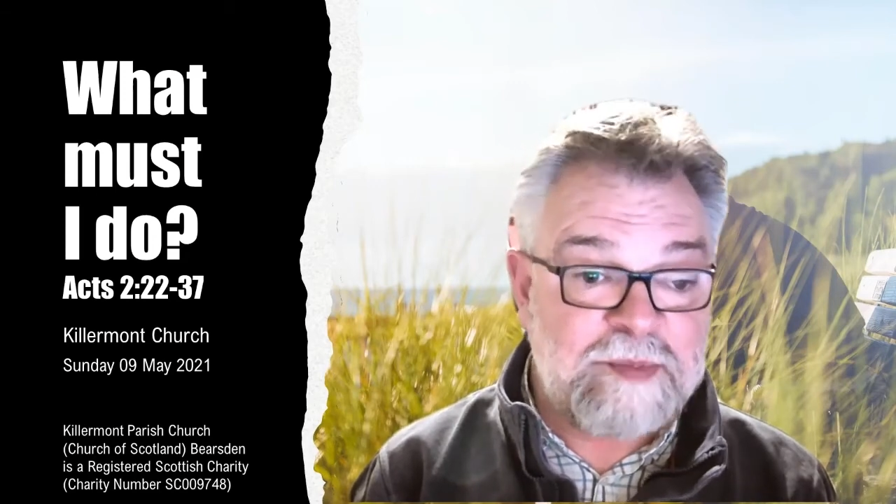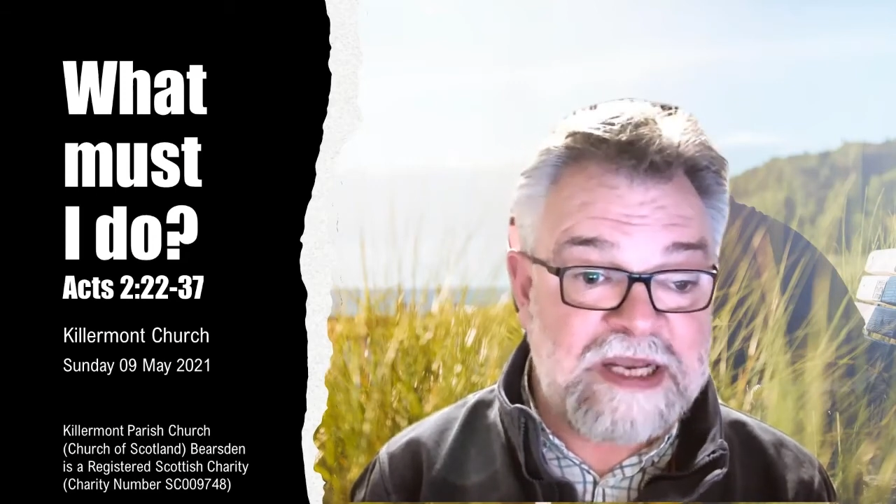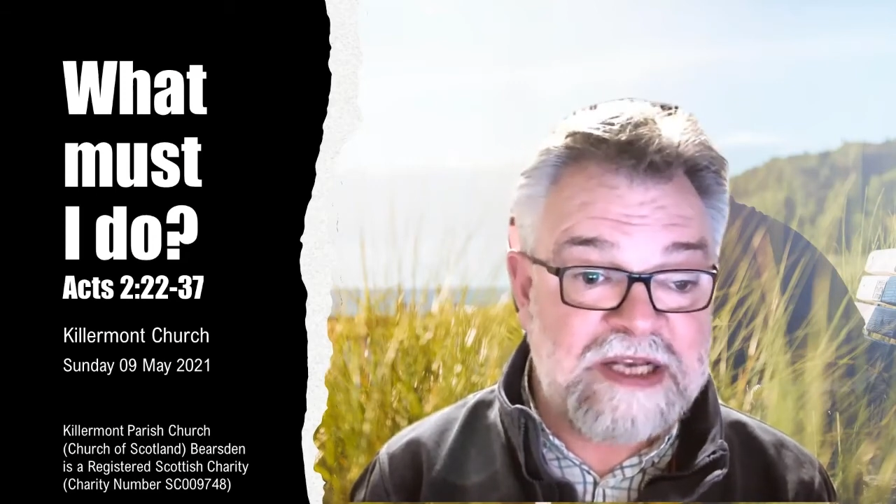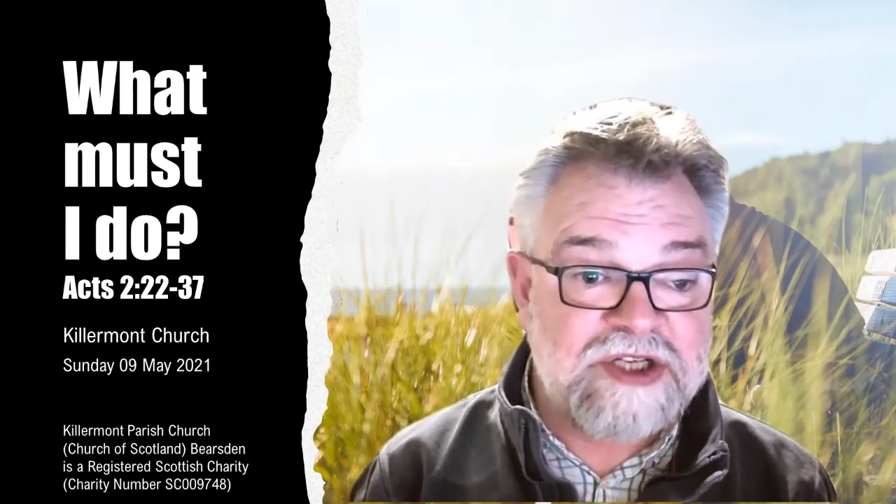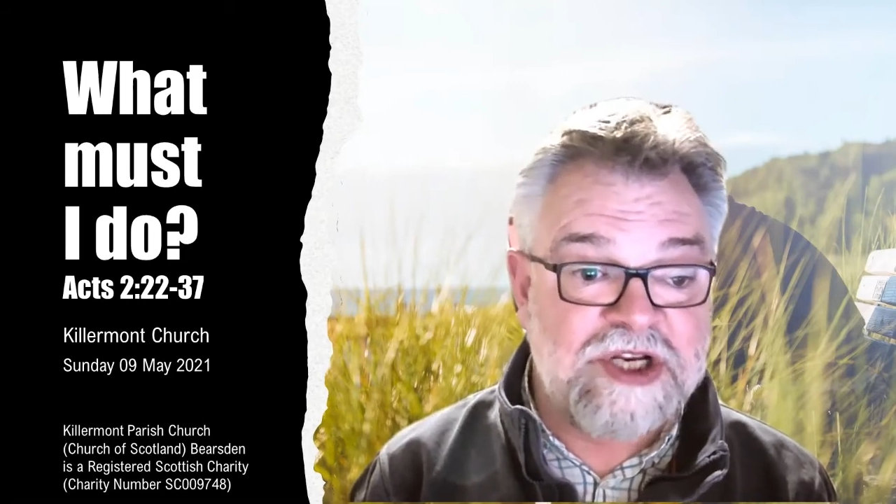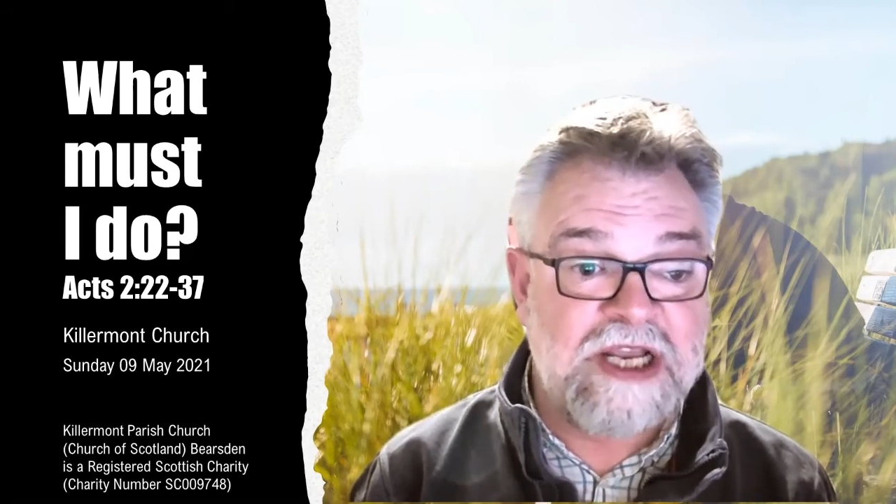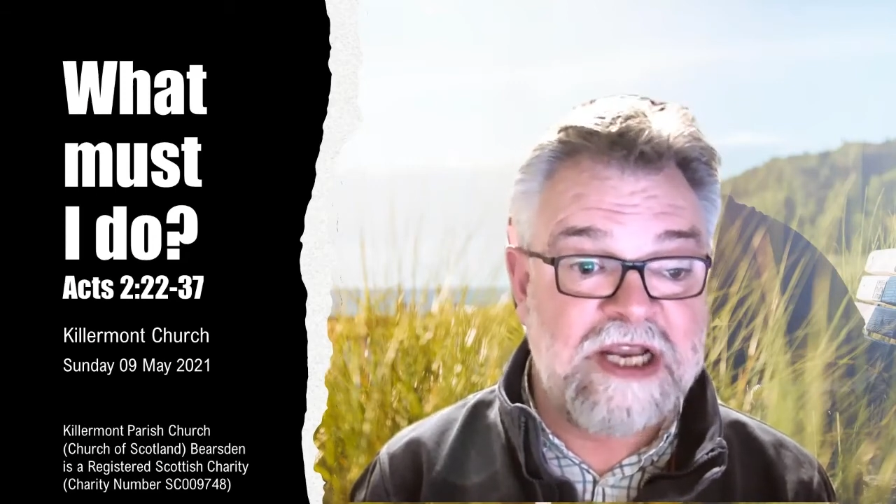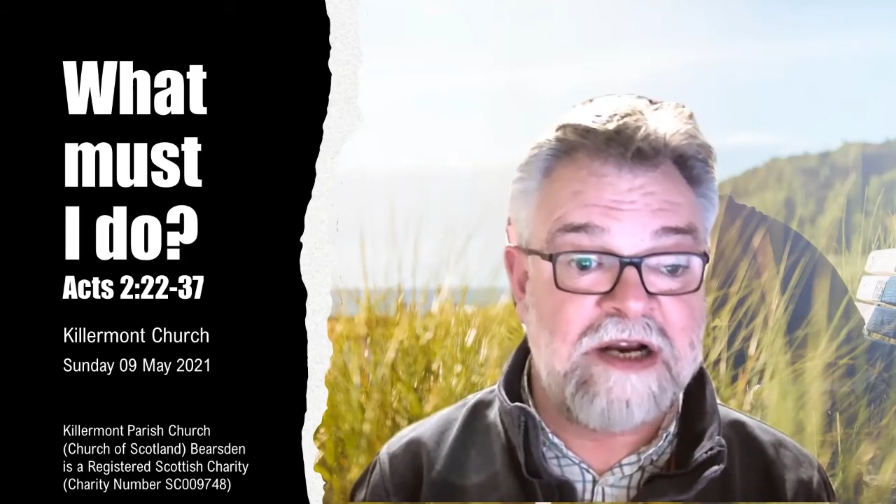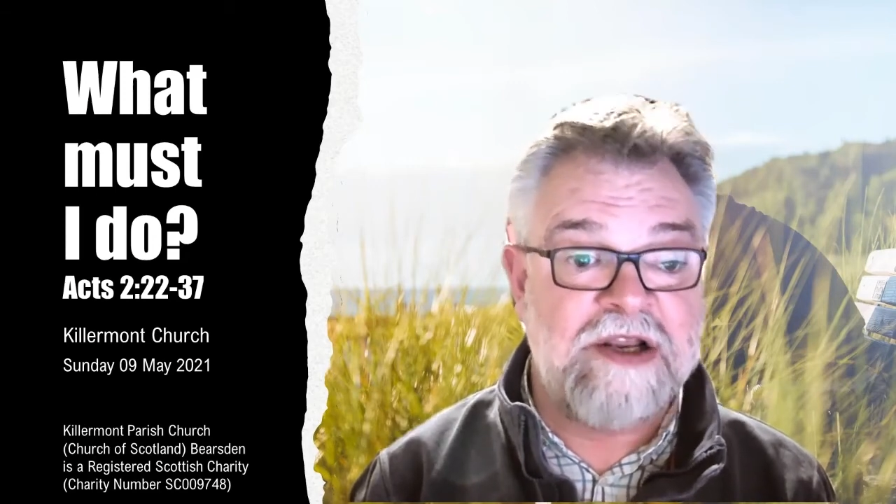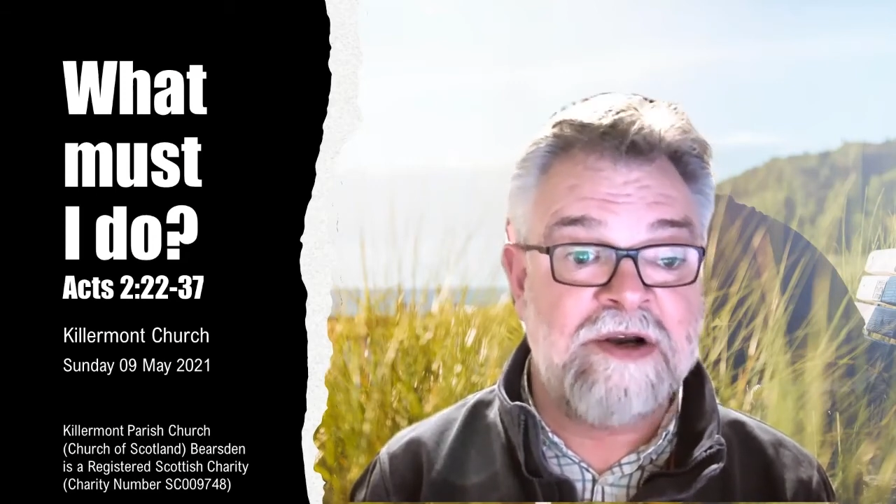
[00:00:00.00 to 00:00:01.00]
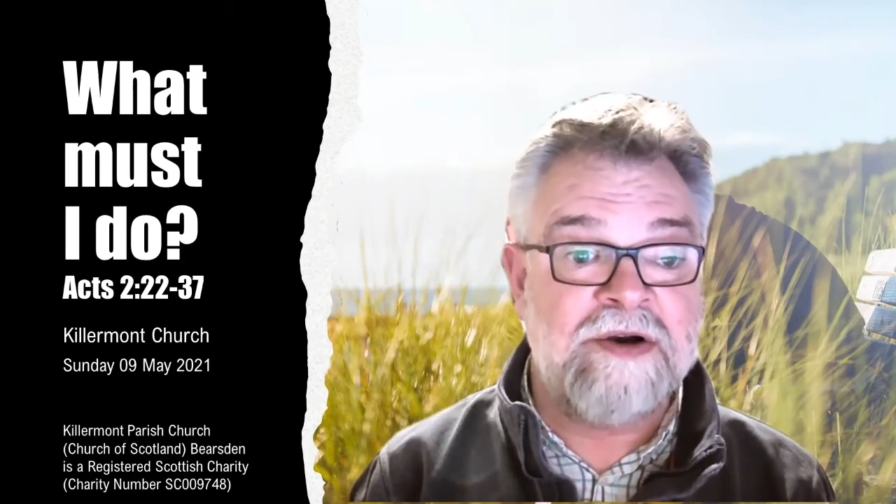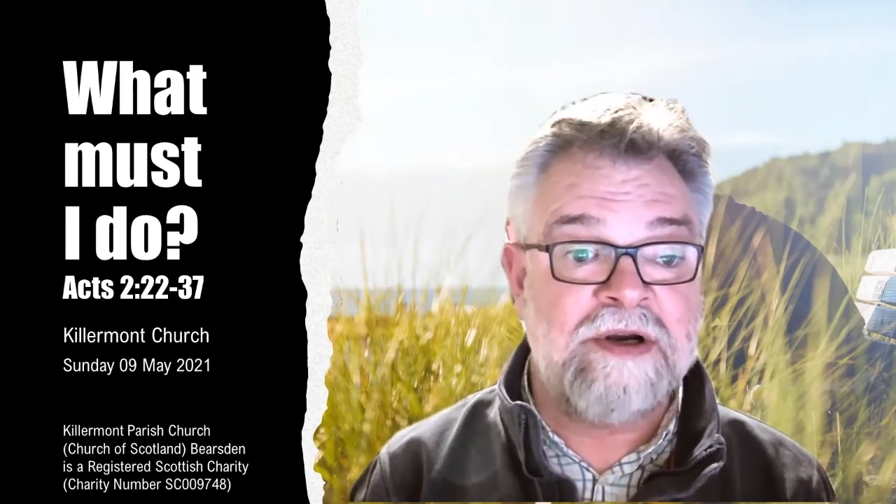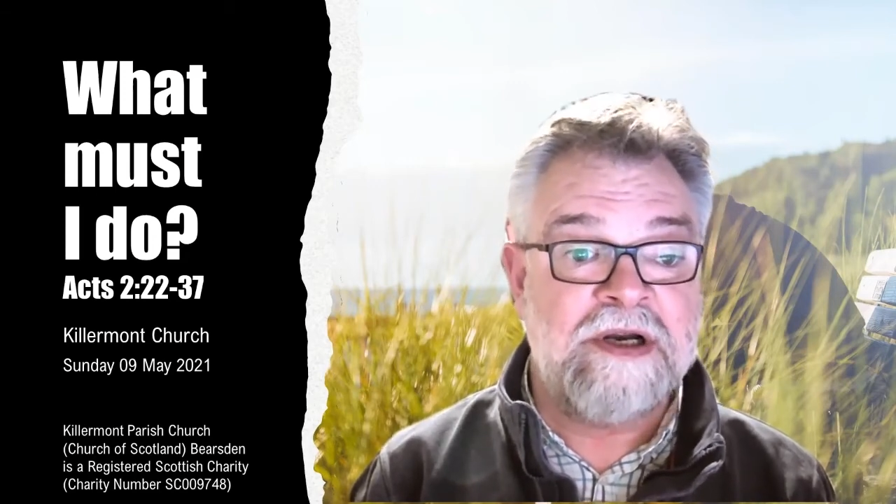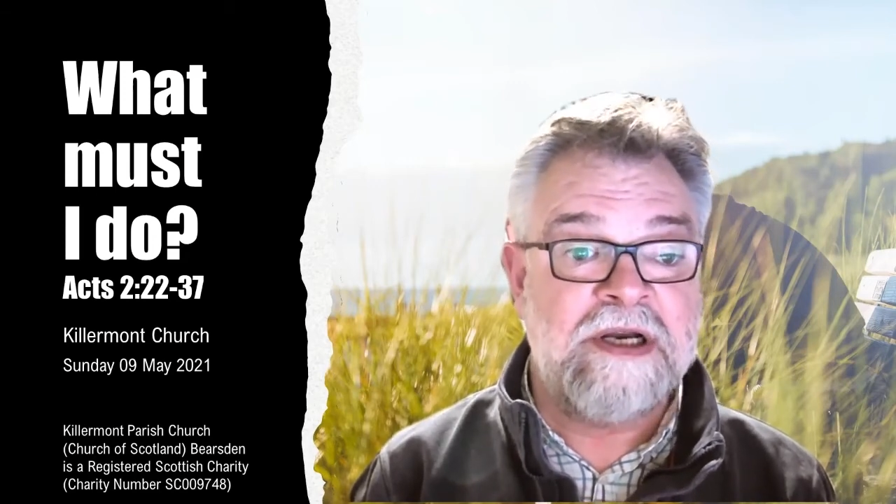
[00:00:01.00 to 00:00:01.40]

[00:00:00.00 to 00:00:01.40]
peace to hear you